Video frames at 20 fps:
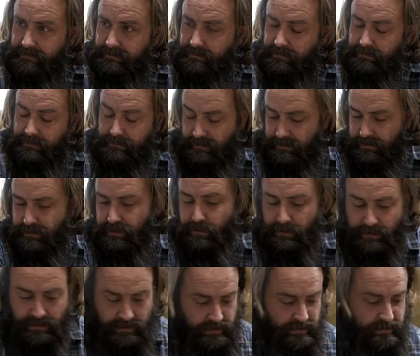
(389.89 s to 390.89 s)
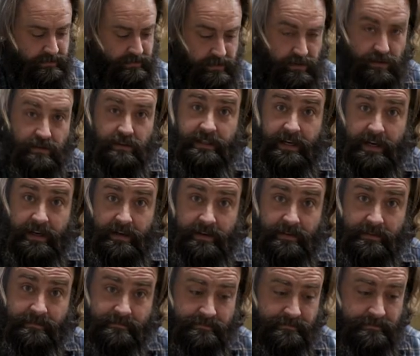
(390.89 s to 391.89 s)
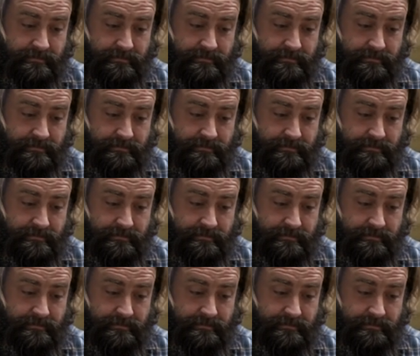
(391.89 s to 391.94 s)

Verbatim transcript: One of the joys of creating.